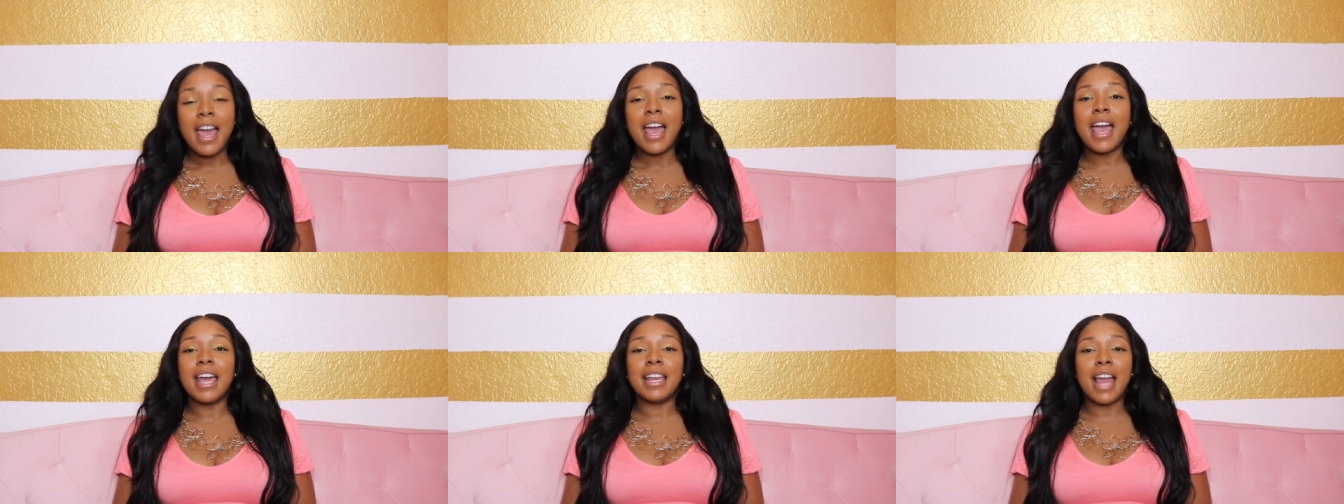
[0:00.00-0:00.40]

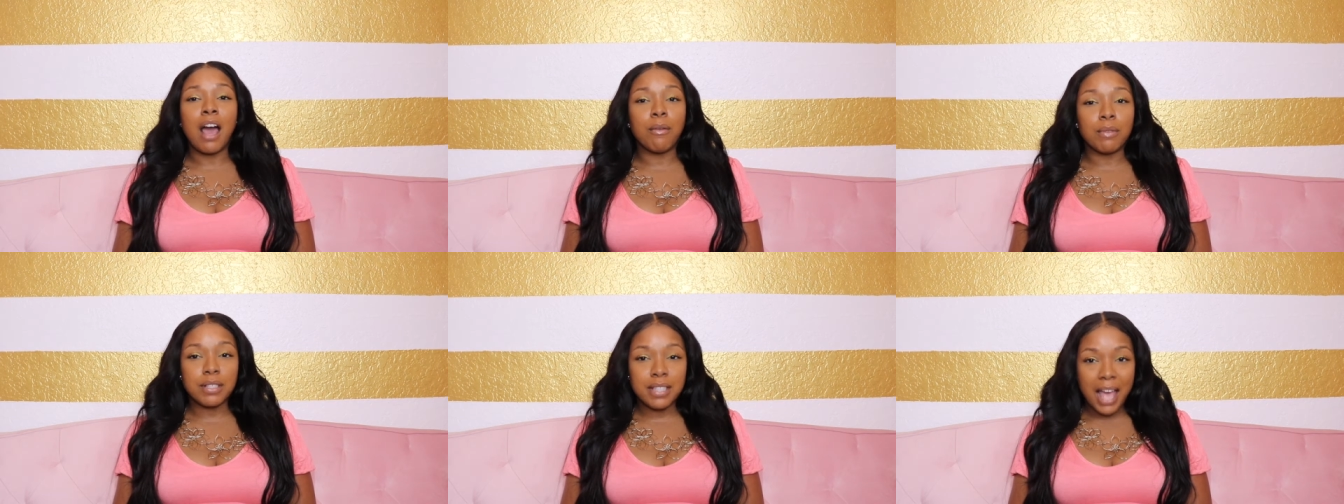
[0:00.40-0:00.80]
And
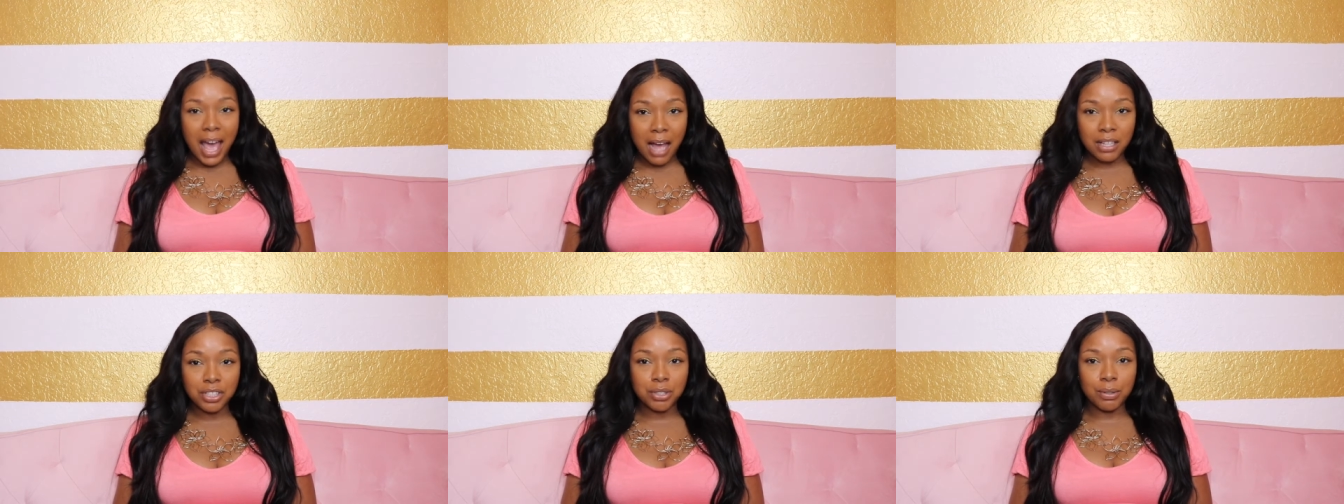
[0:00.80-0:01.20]
that was
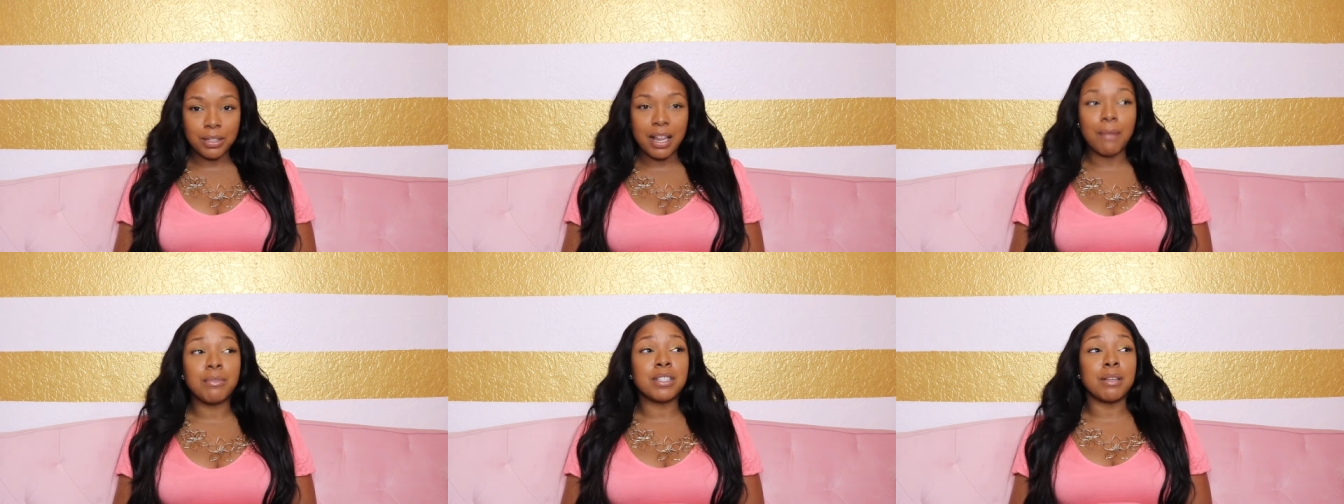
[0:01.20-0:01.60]

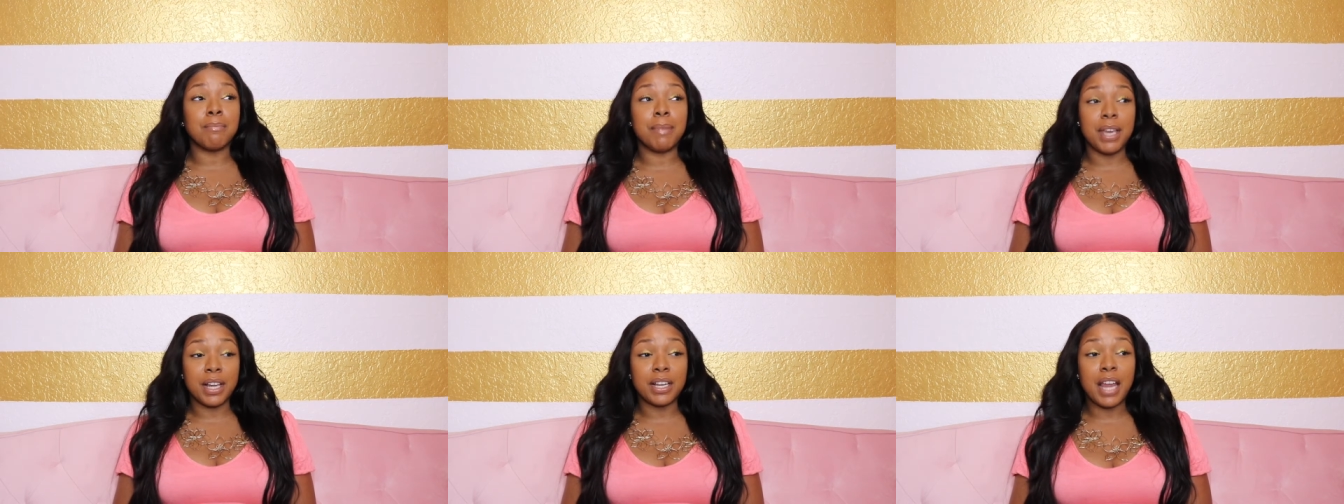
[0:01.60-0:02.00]
actually, it was a
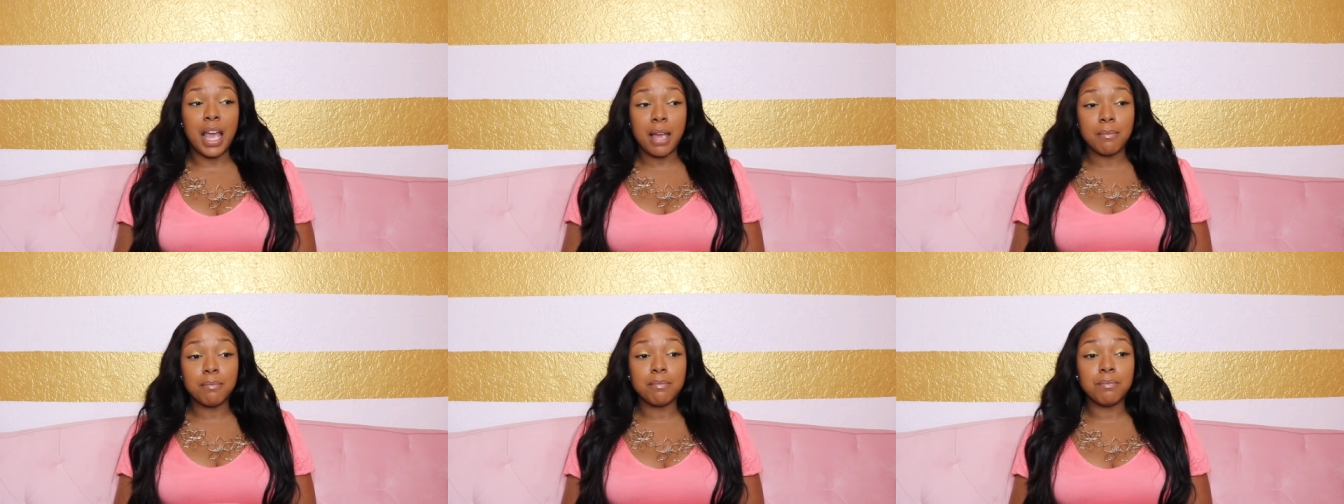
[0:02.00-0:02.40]
big
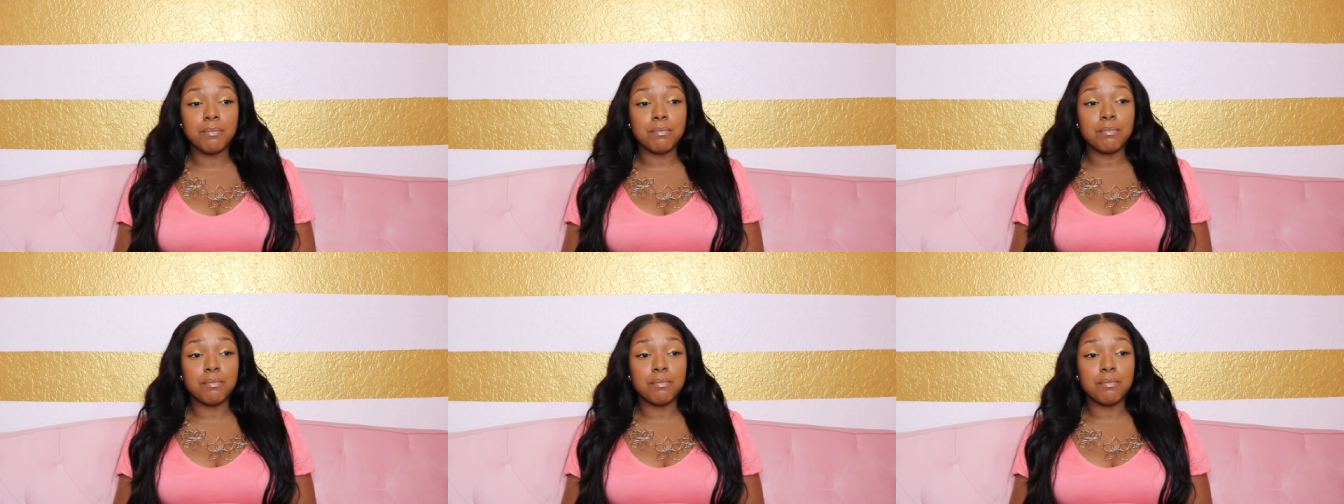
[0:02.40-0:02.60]
name